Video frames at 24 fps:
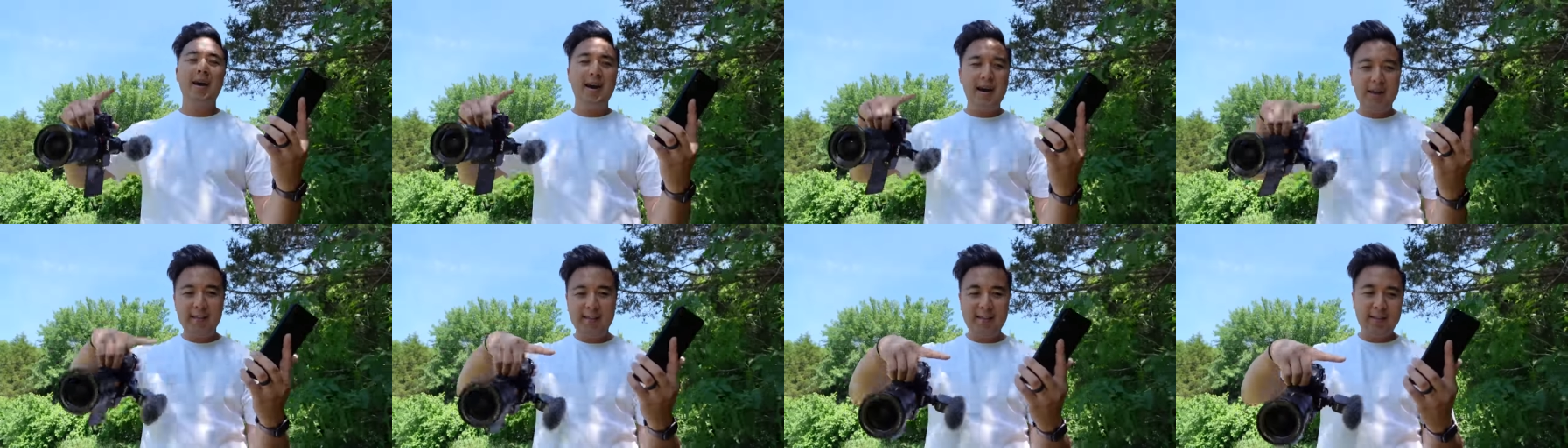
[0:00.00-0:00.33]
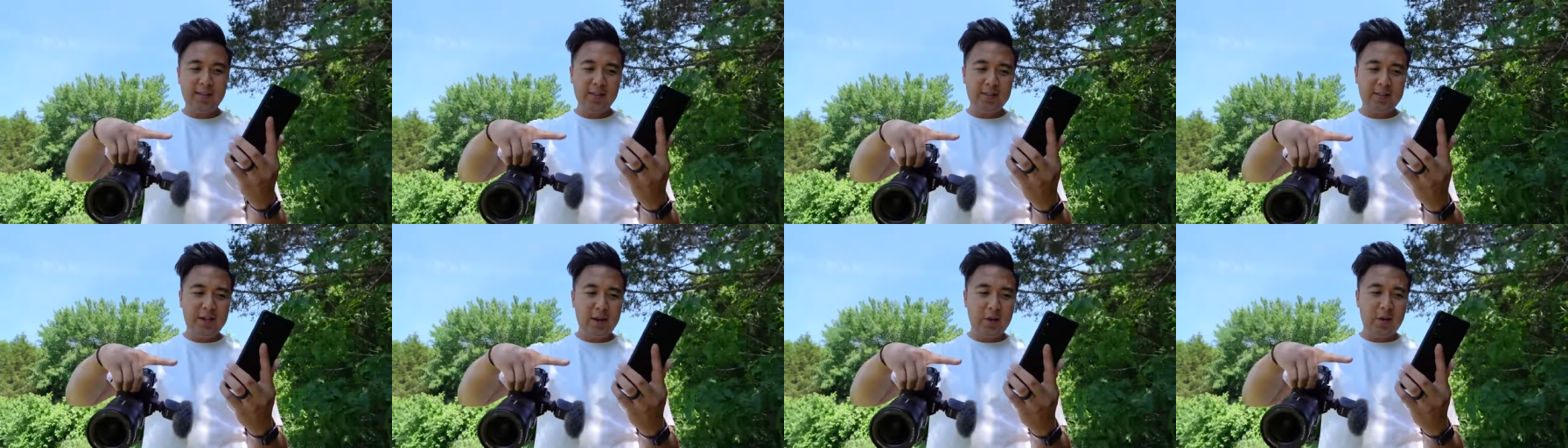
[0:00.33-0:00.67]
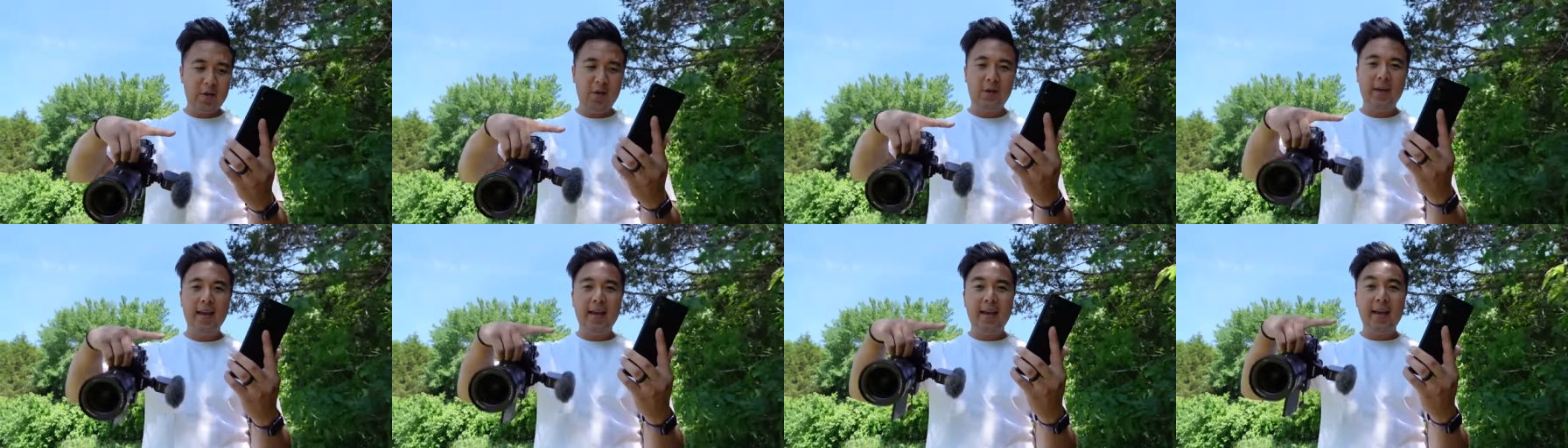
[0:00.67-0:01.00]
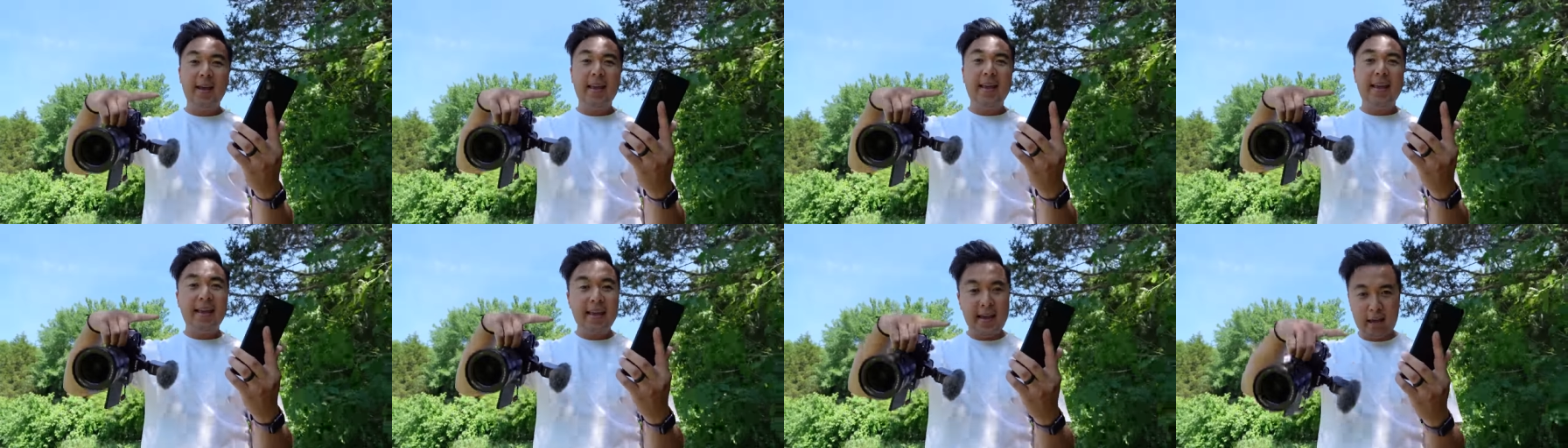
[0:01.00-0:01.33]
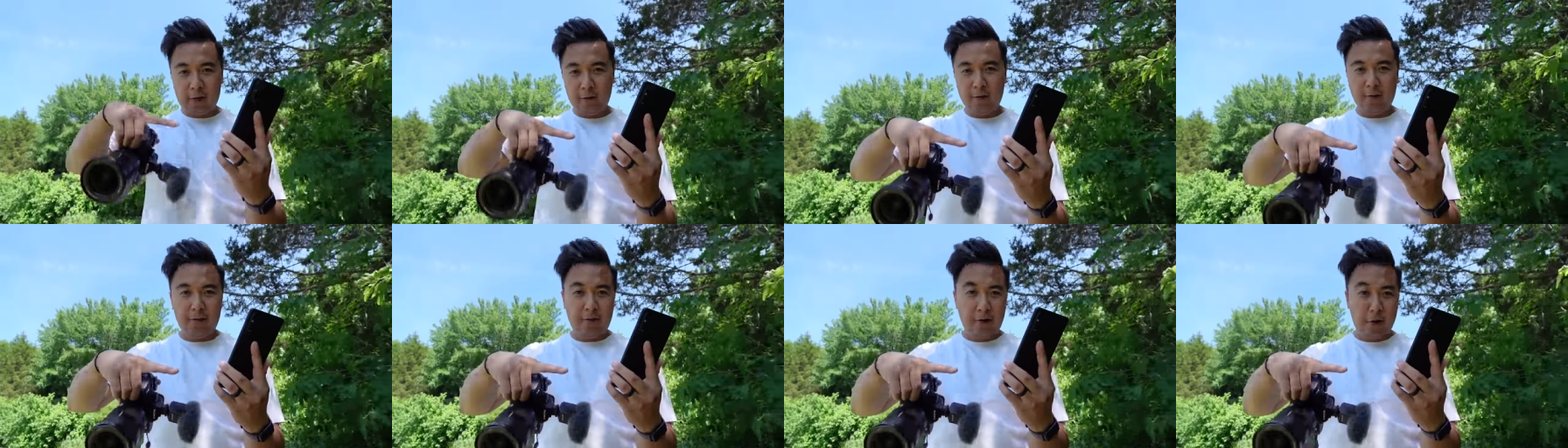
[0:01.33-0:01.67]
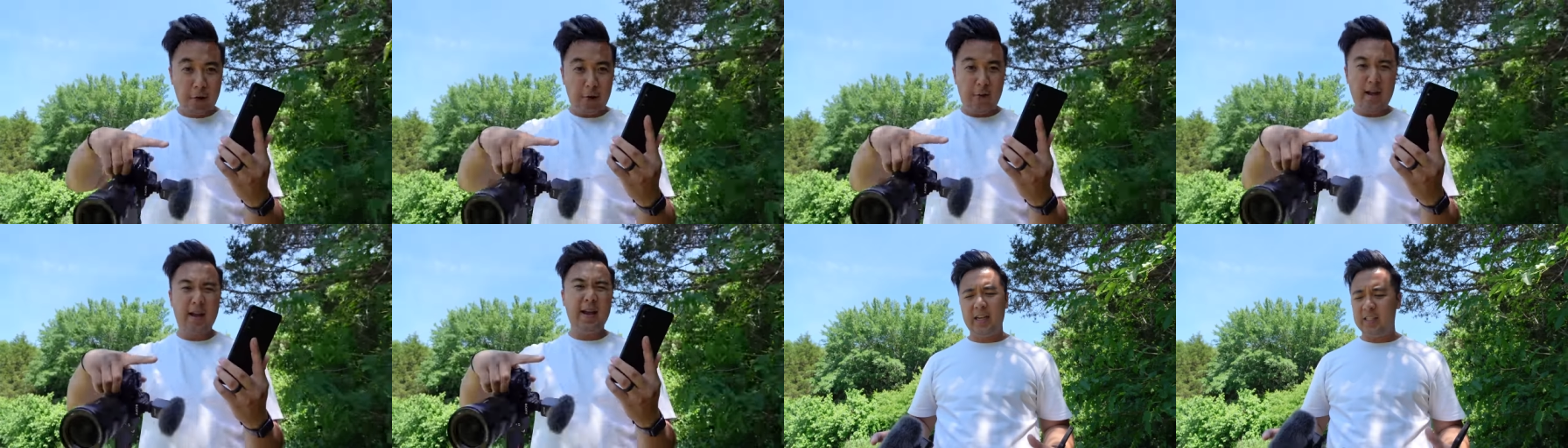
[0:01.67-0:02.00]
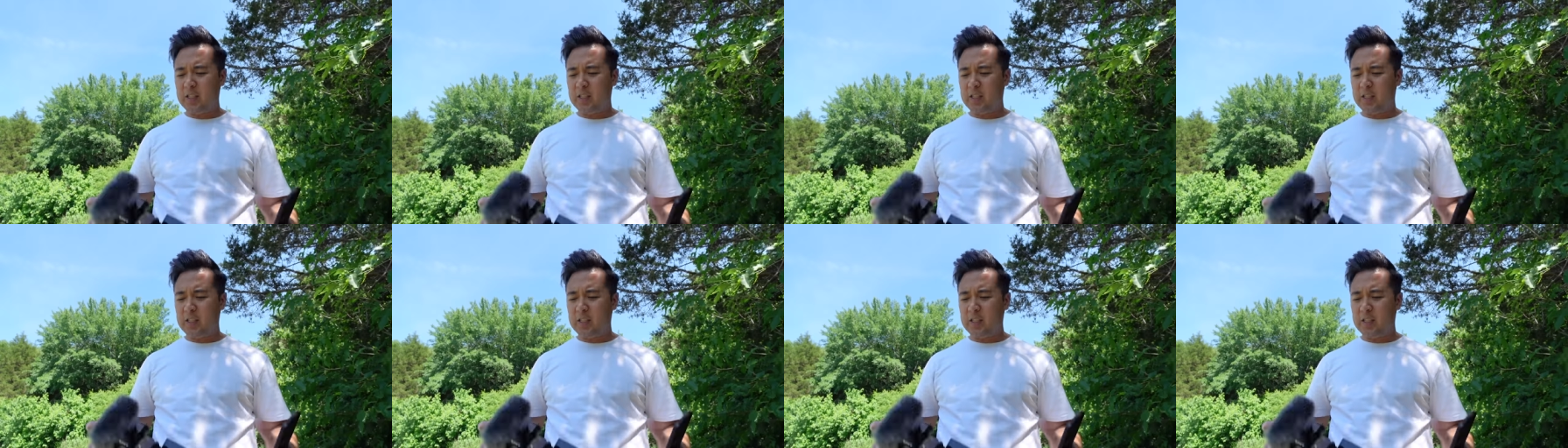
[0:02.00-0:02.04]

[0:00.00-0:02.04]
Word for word: S-Cinetone in a phone.